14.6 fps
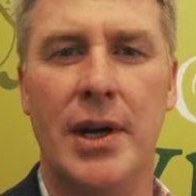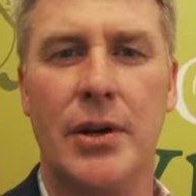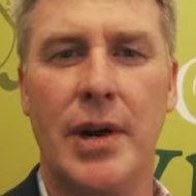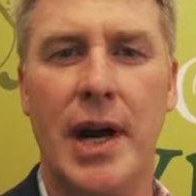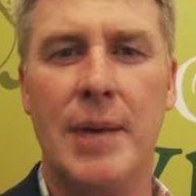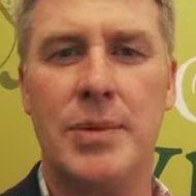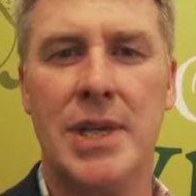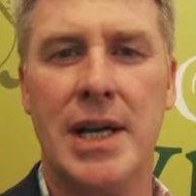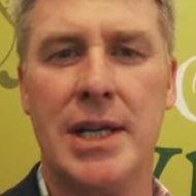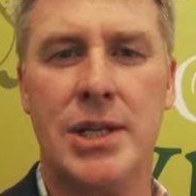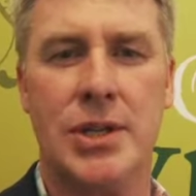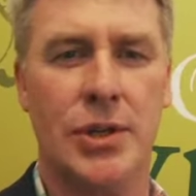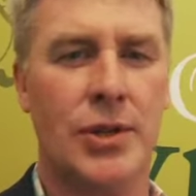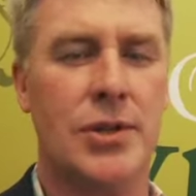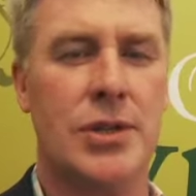grapes. Our
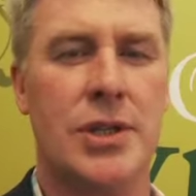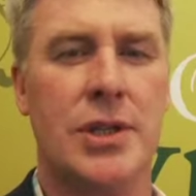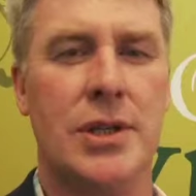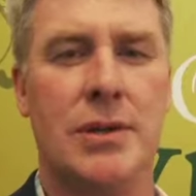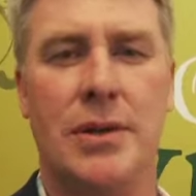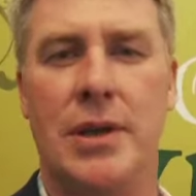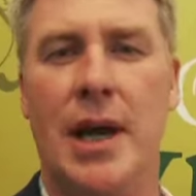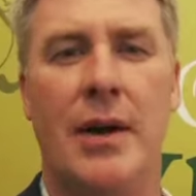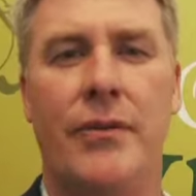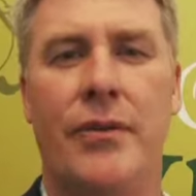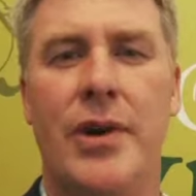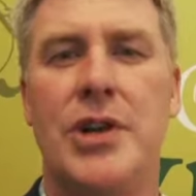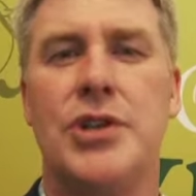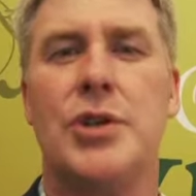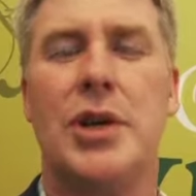soils are
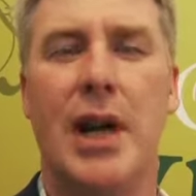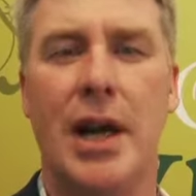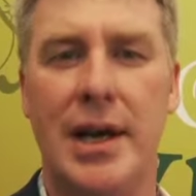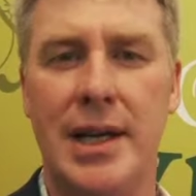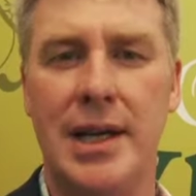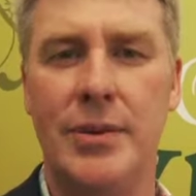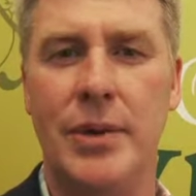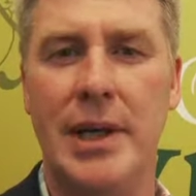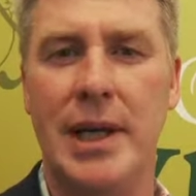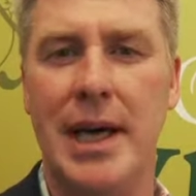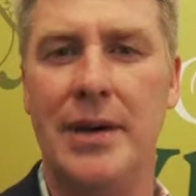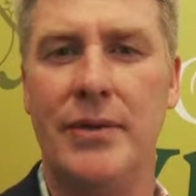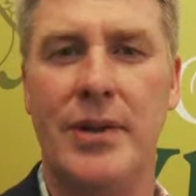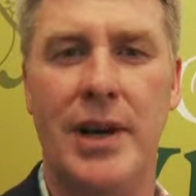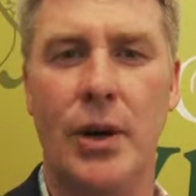fresh and clean. We
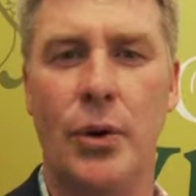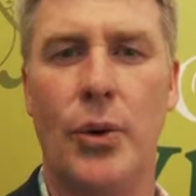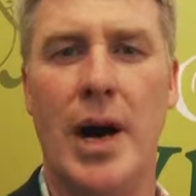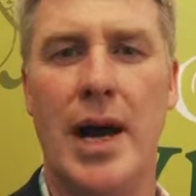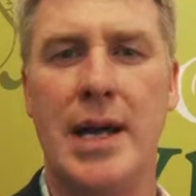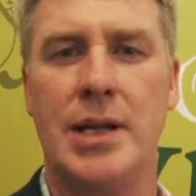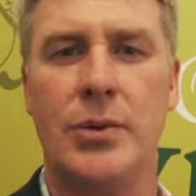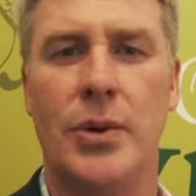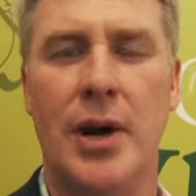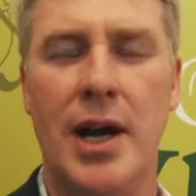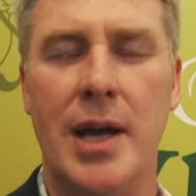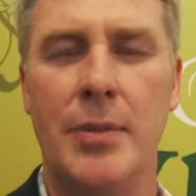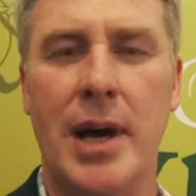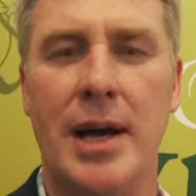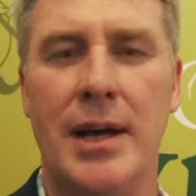have little rain to
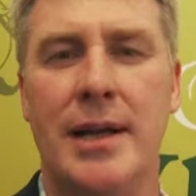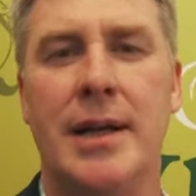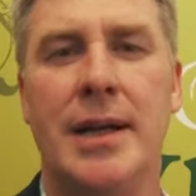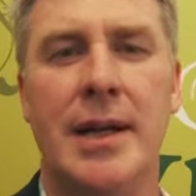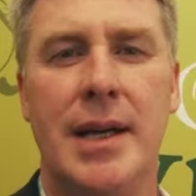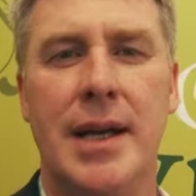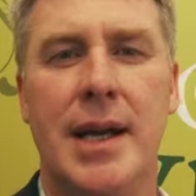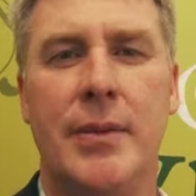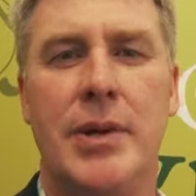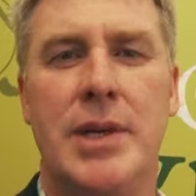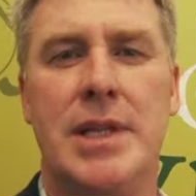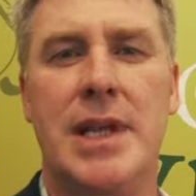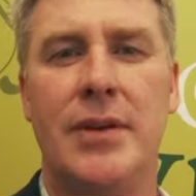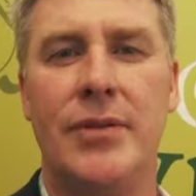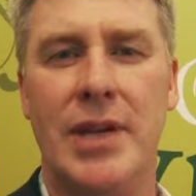worry about. We
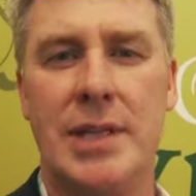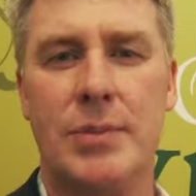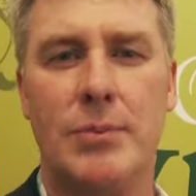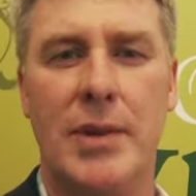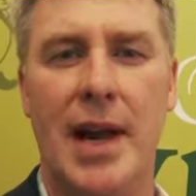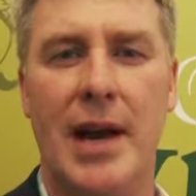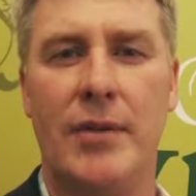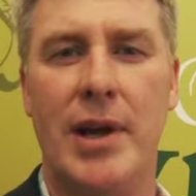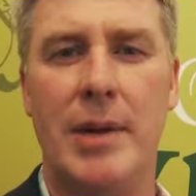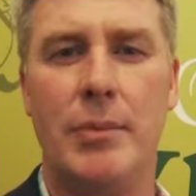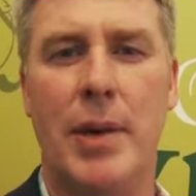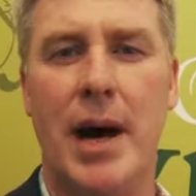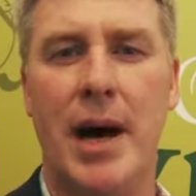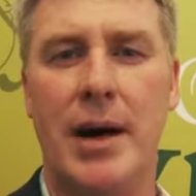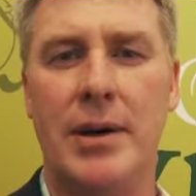just have these lovely,
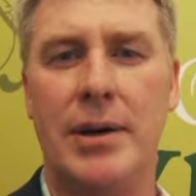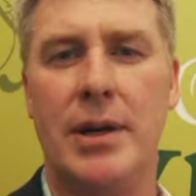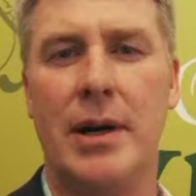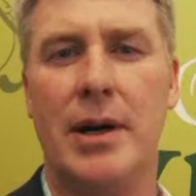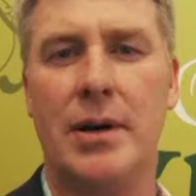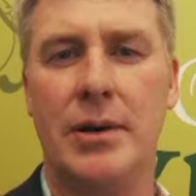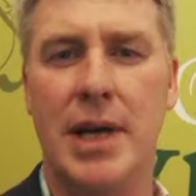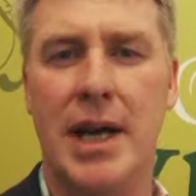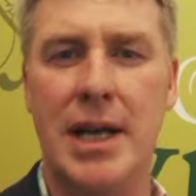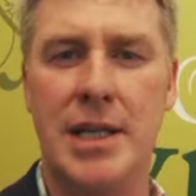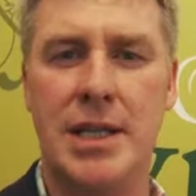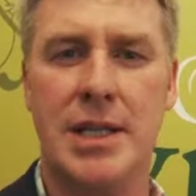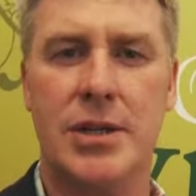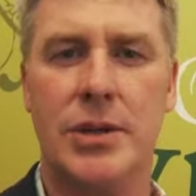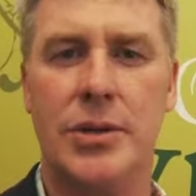mild, long
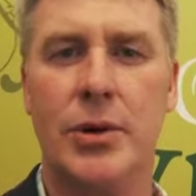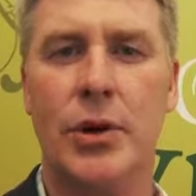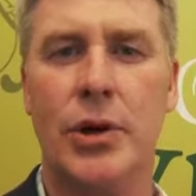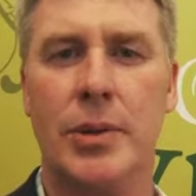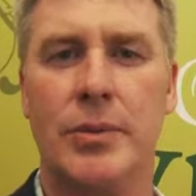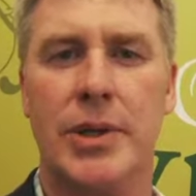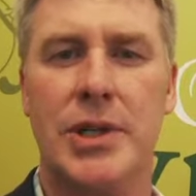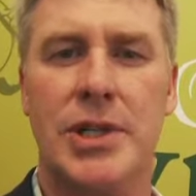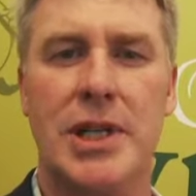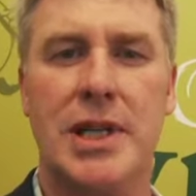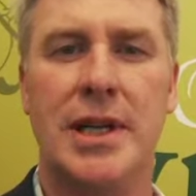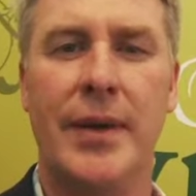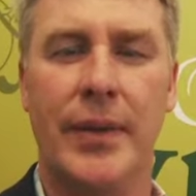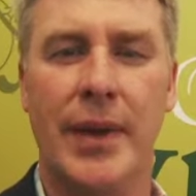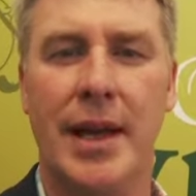days through autumn, which
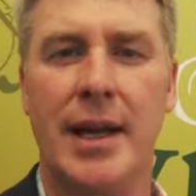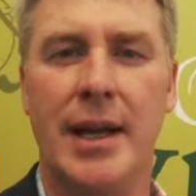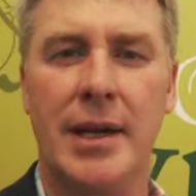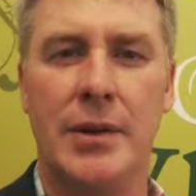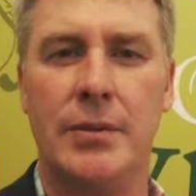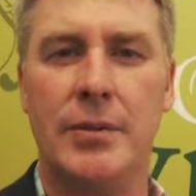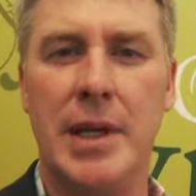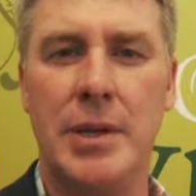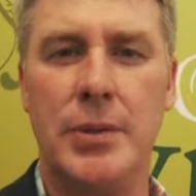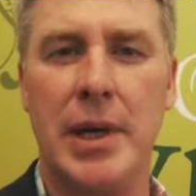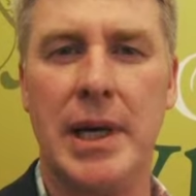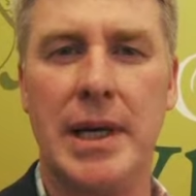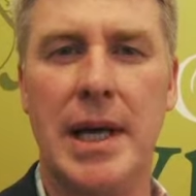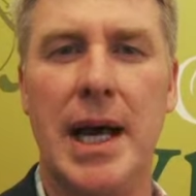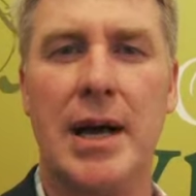mean we
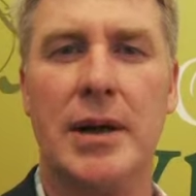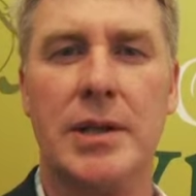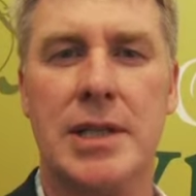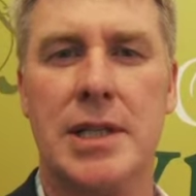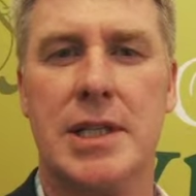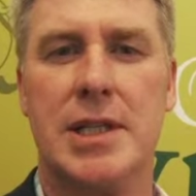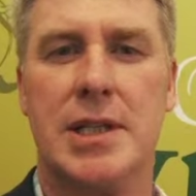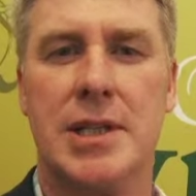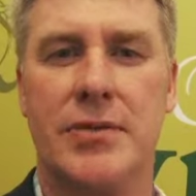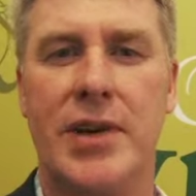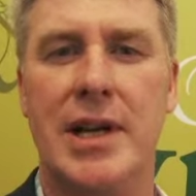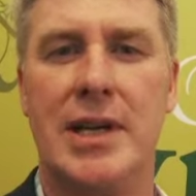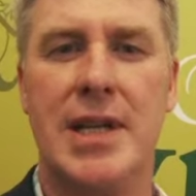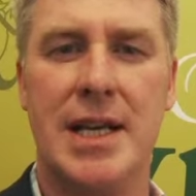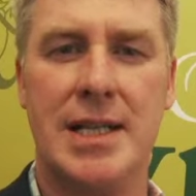can nail such
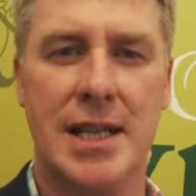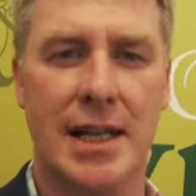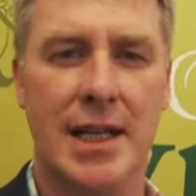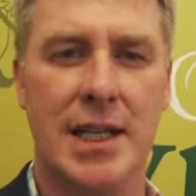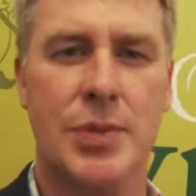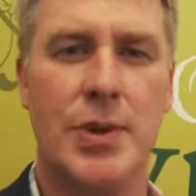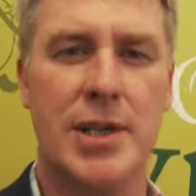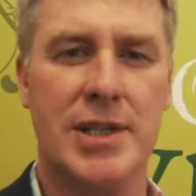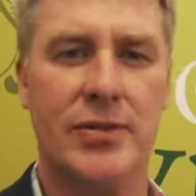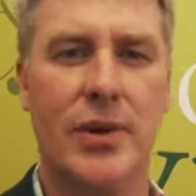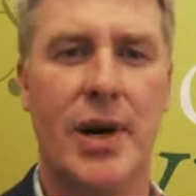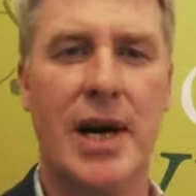fantastically expressive